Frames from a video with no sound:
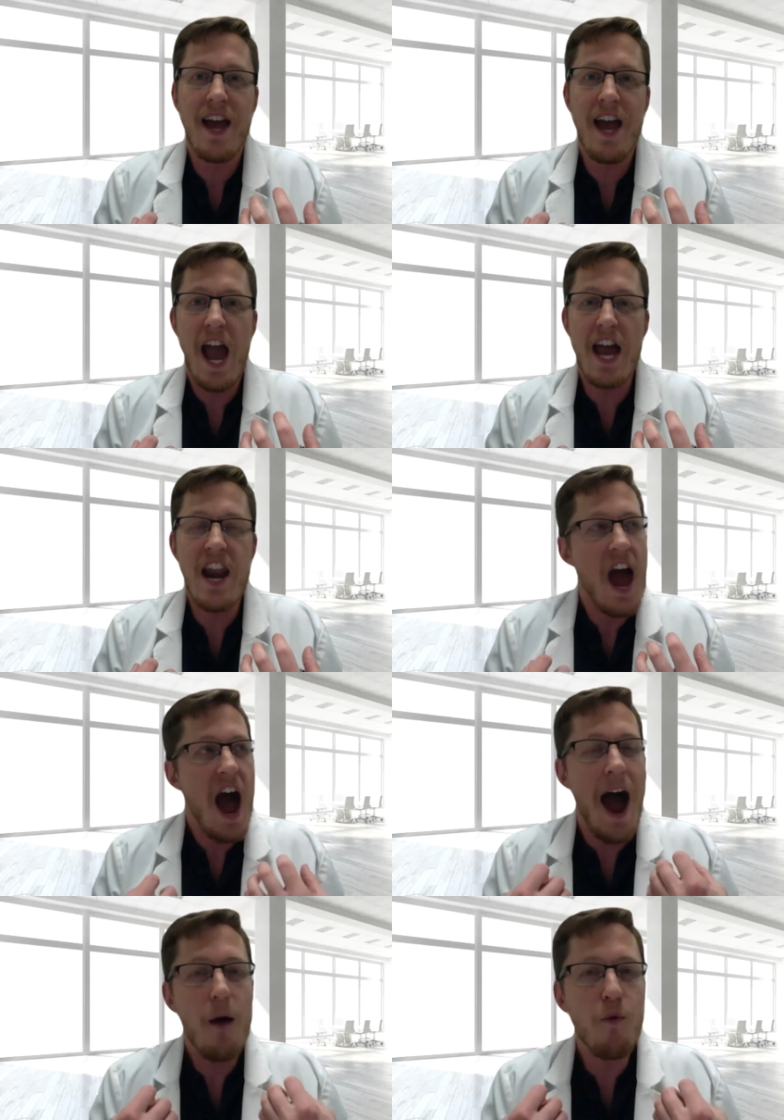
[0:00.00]

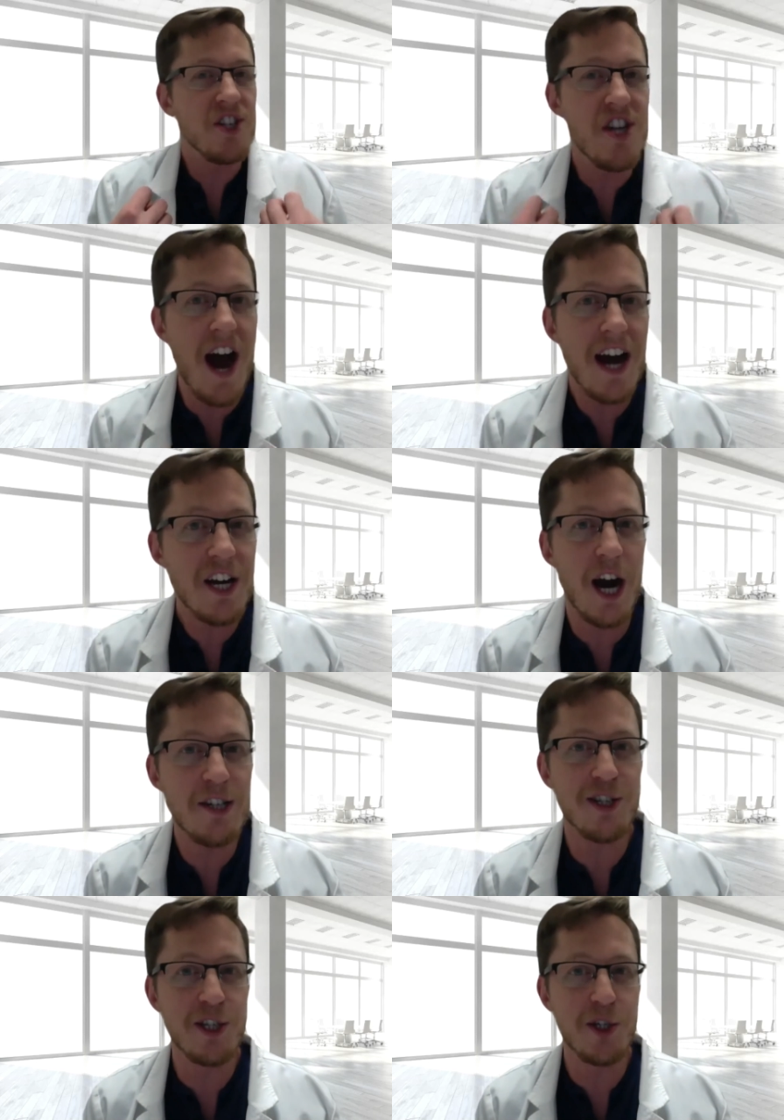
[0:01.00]
And I was not
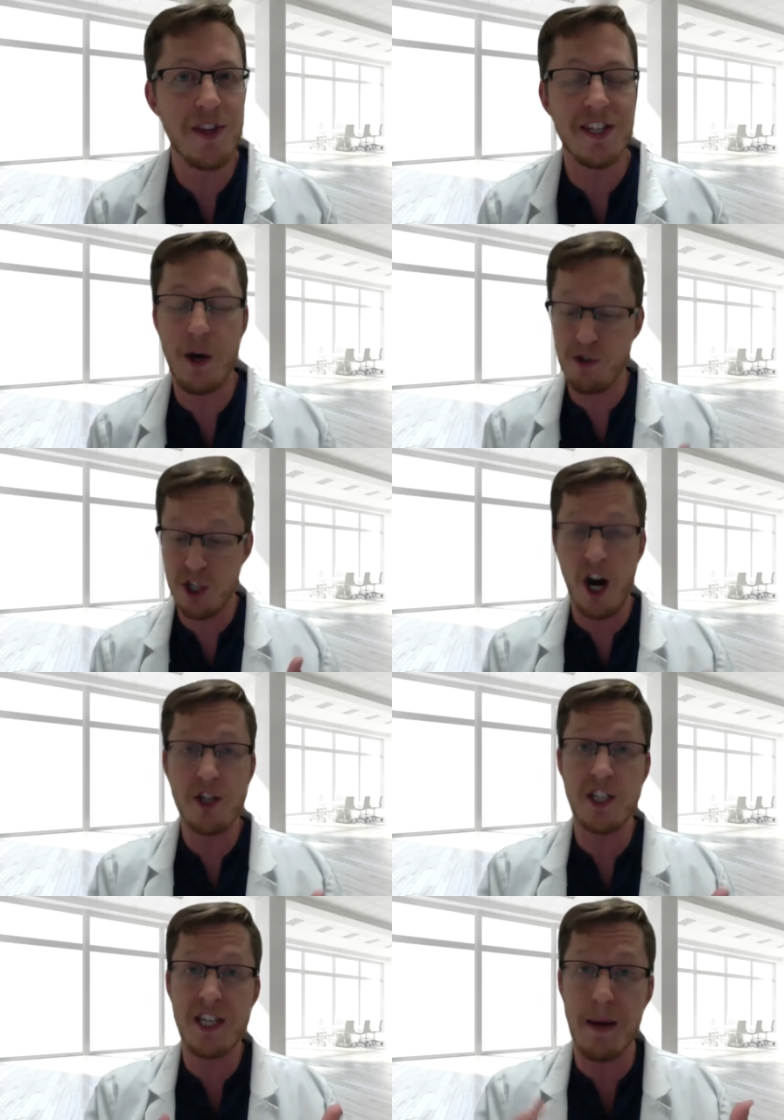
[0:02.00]
consciously doing this. I was
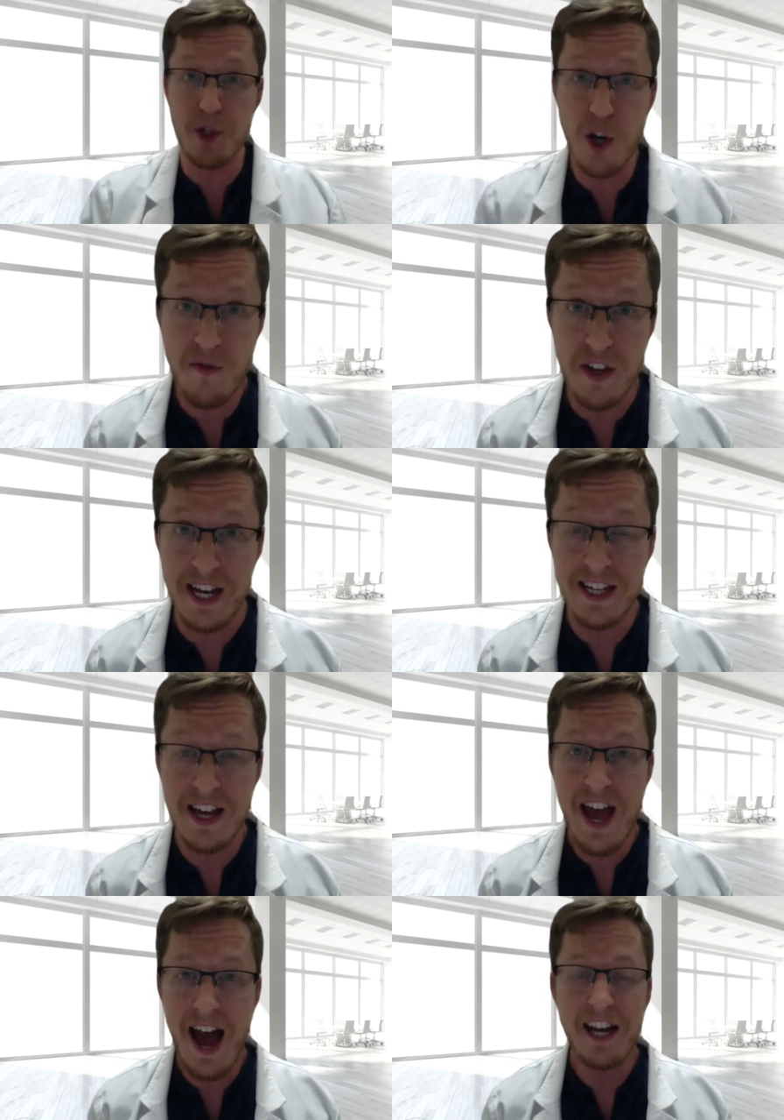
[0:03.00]
consciously observing it.
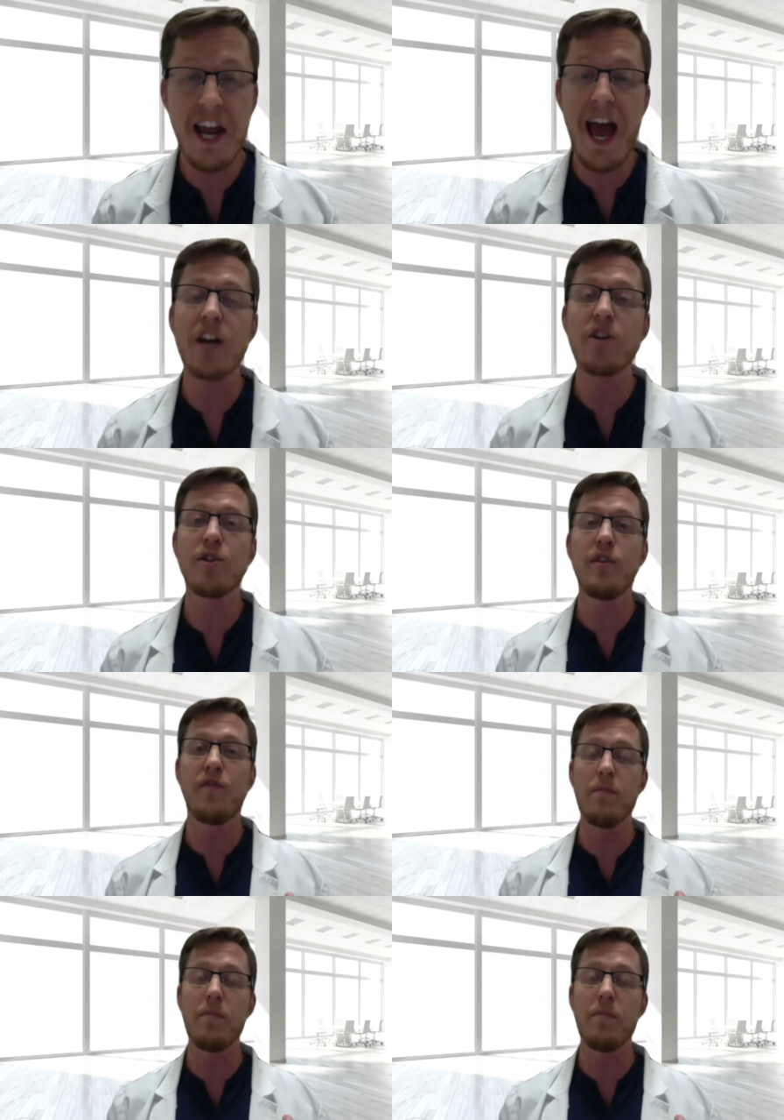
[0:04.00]
I could actually feel my